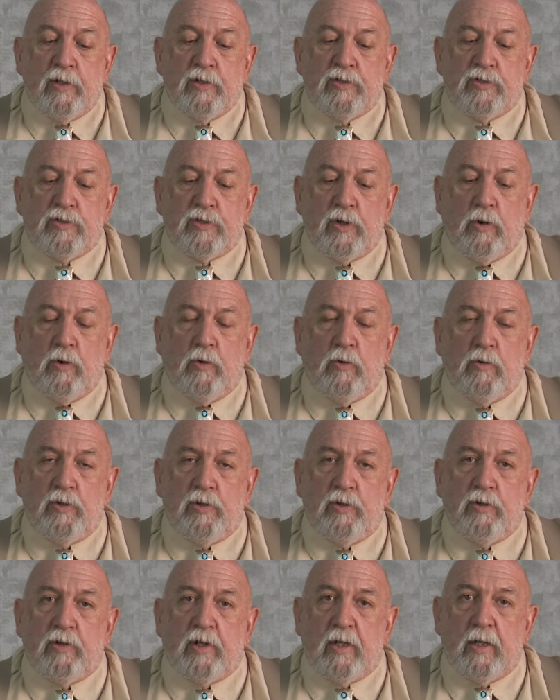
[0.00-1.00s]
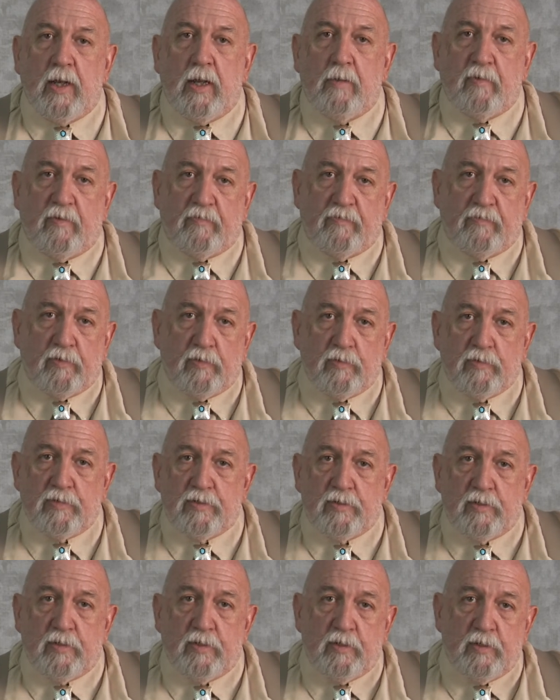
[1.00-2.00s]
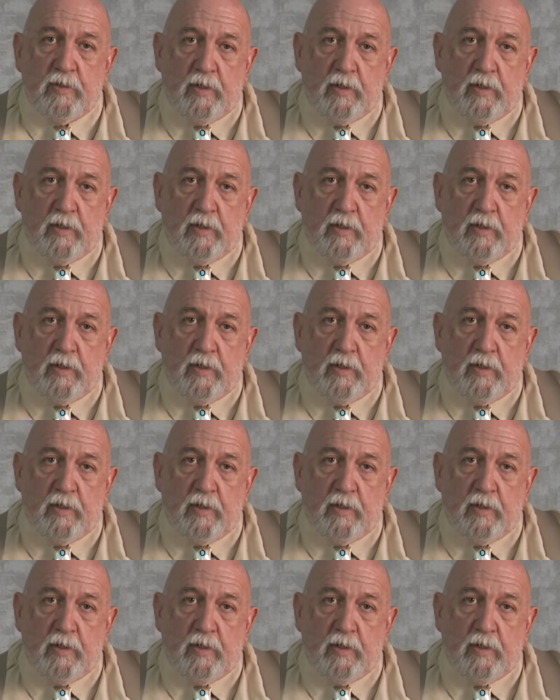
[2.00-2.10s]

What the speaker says: So you can name a first